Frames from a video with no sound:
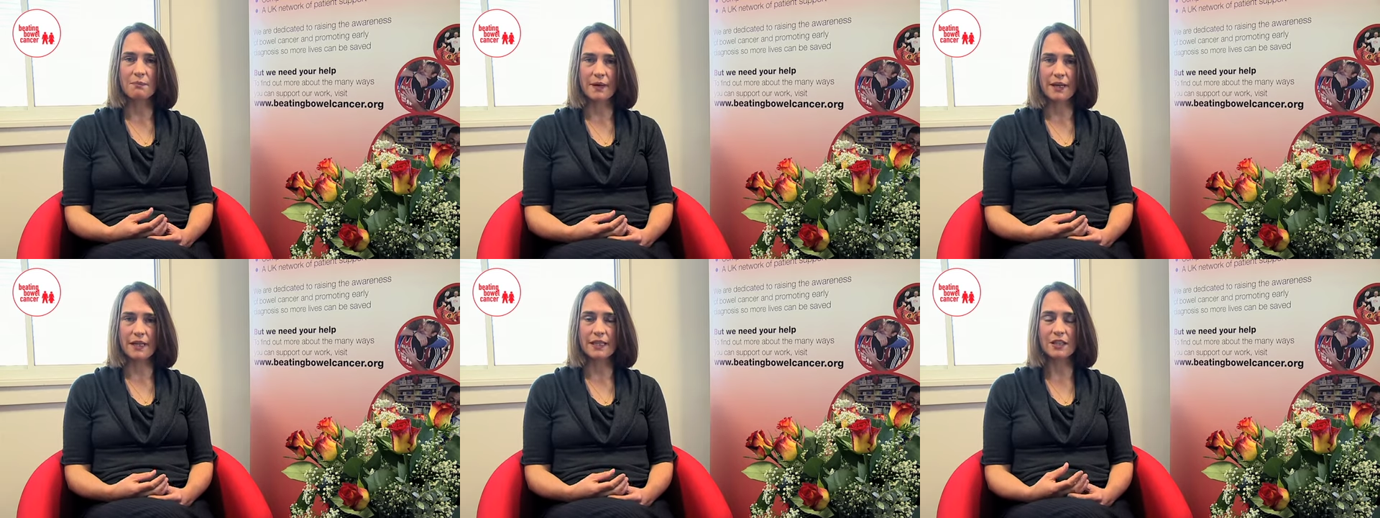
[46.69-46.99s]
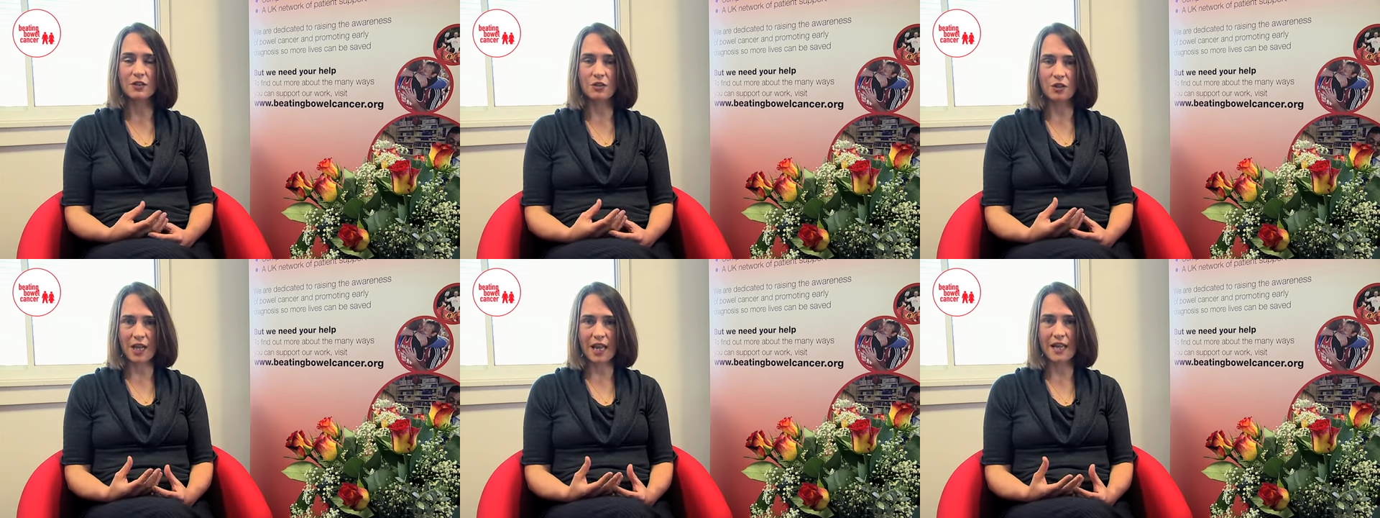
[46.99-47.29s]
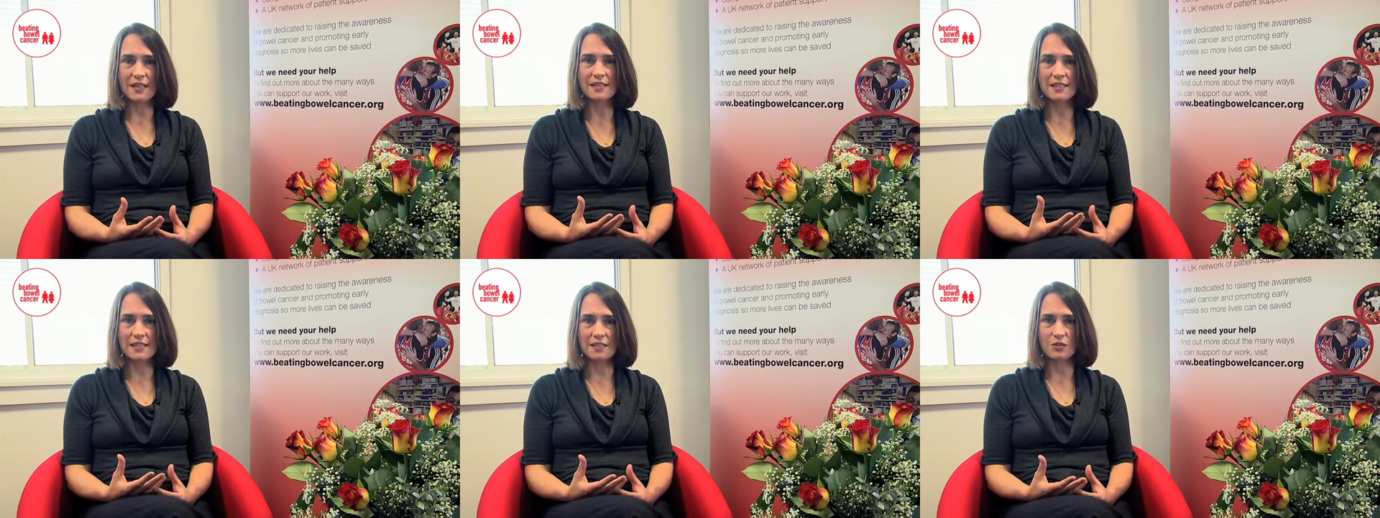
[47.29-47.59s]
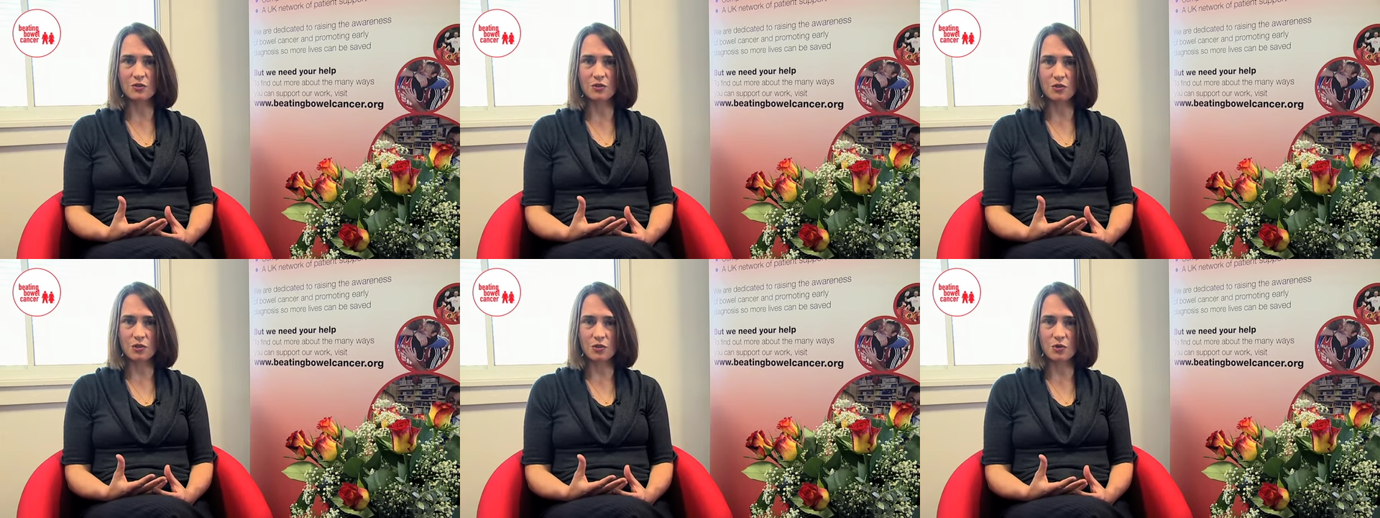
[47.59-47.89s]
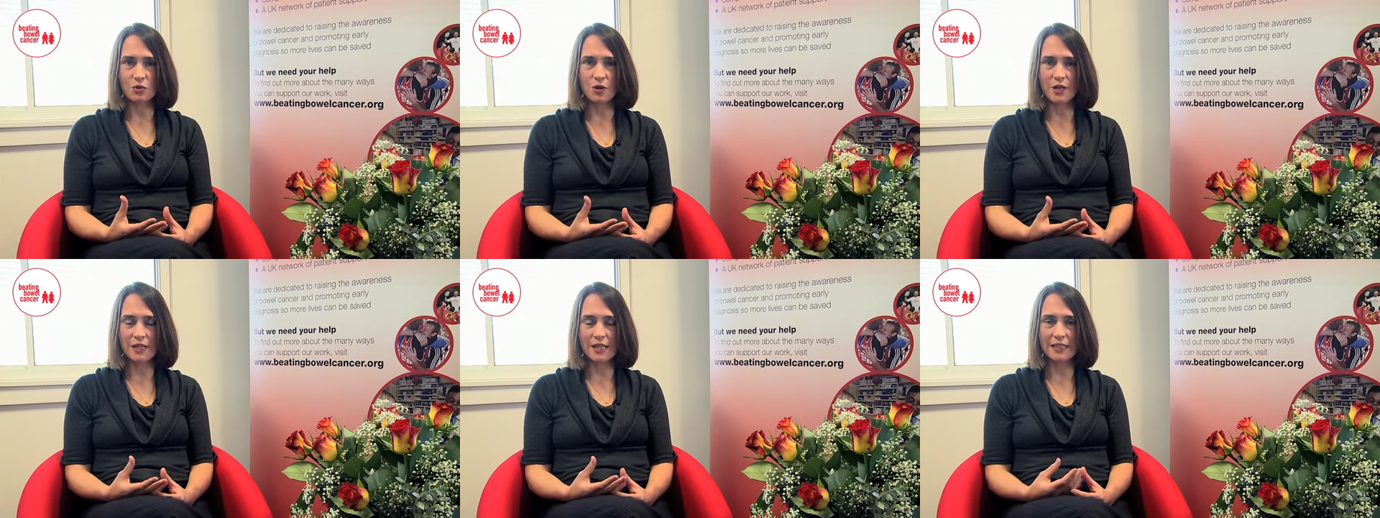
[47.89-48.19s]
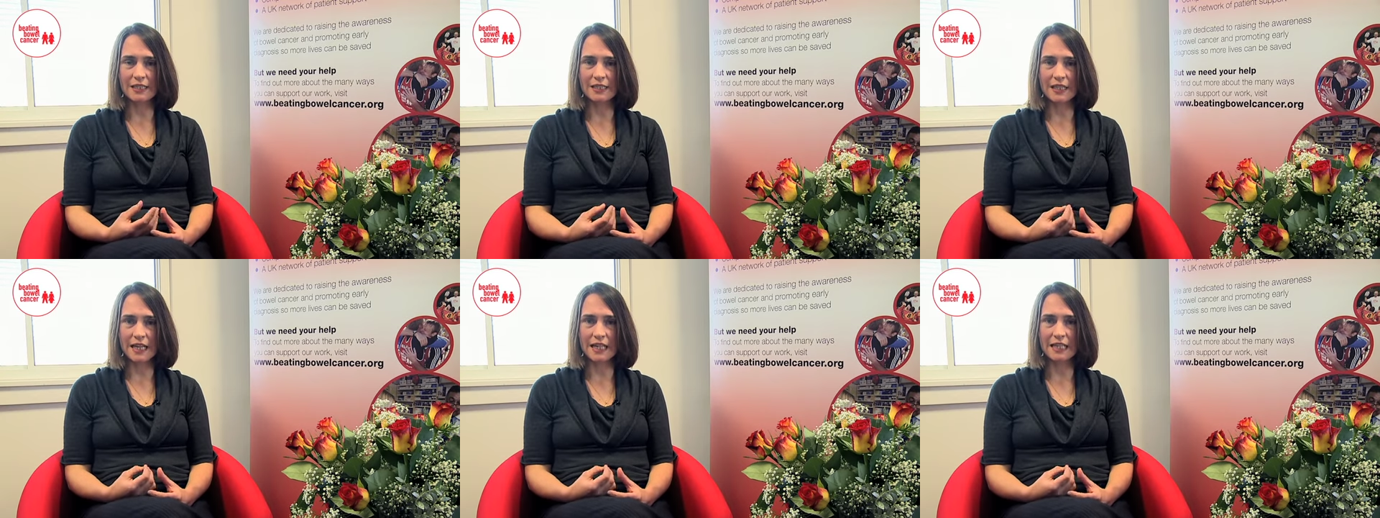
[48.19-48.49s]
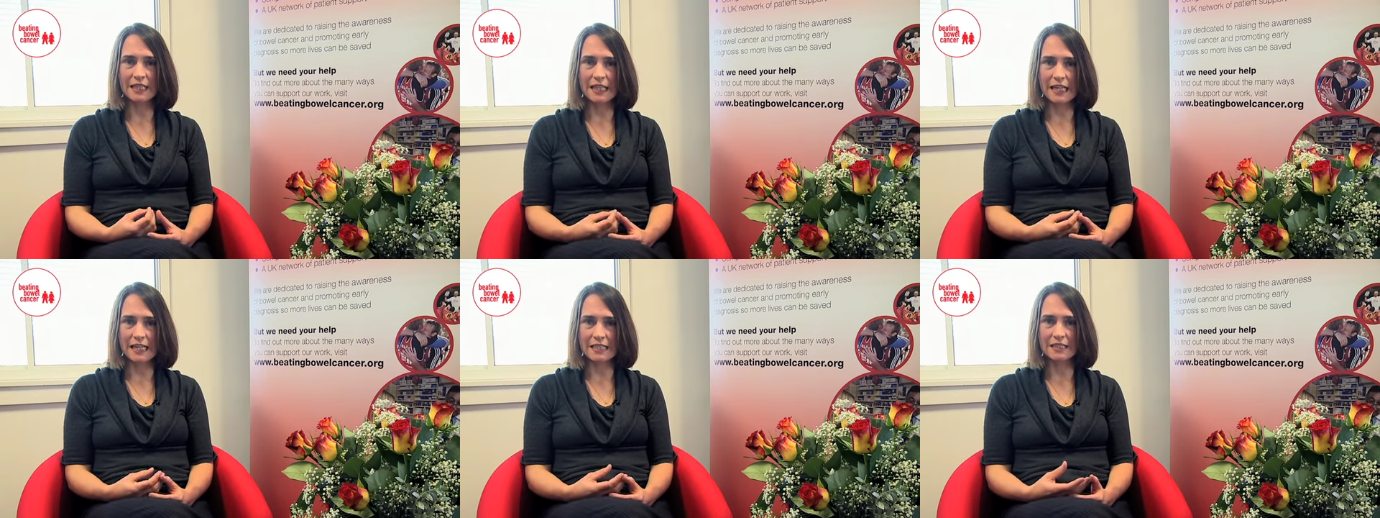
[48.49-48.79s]
but you can sit on the toilet
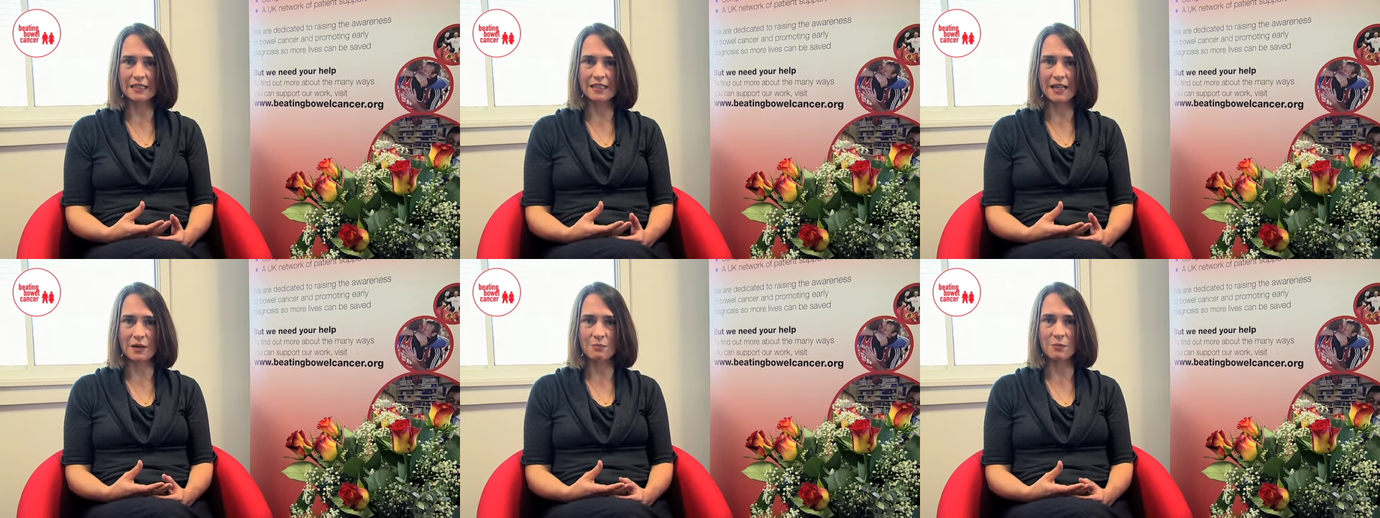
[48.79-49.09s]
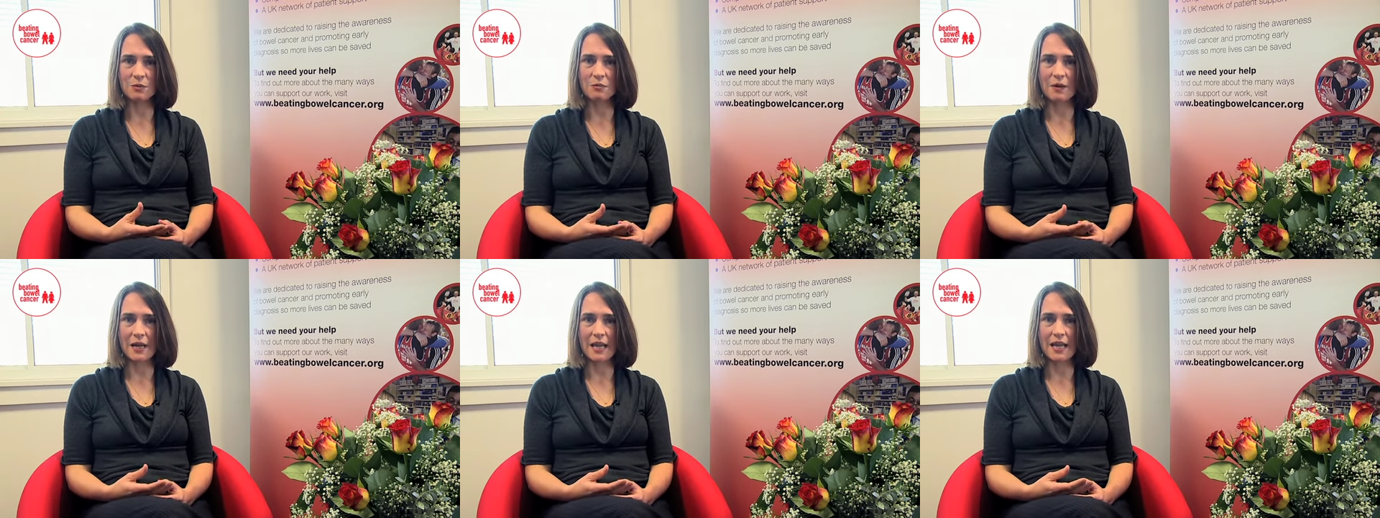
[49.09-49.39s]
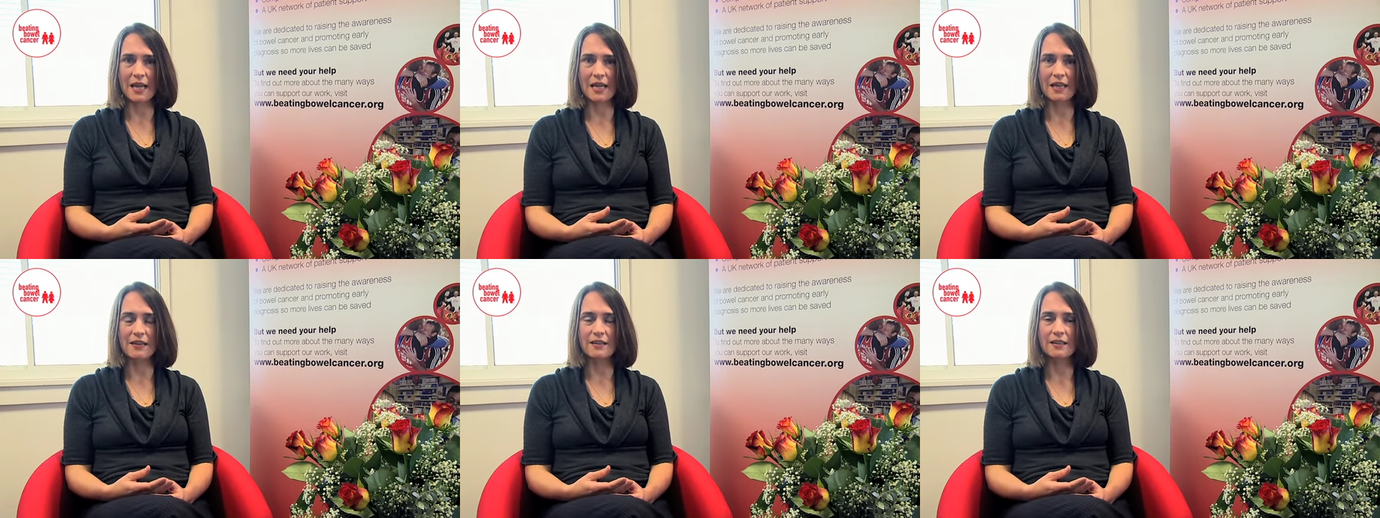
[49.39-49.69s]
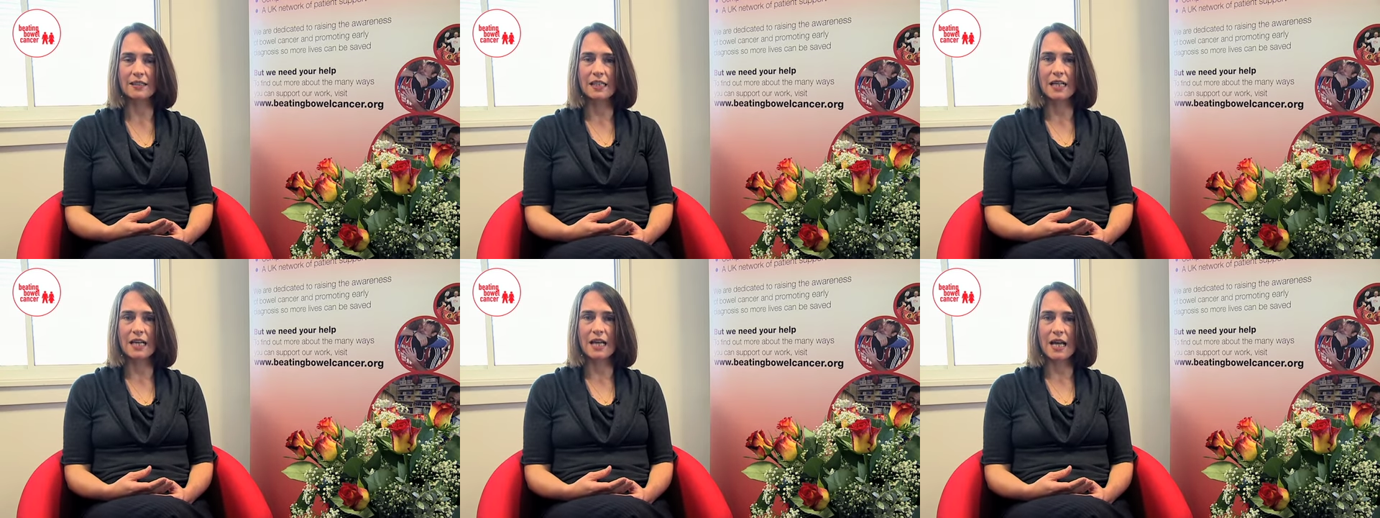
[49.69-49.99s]
and let it come away.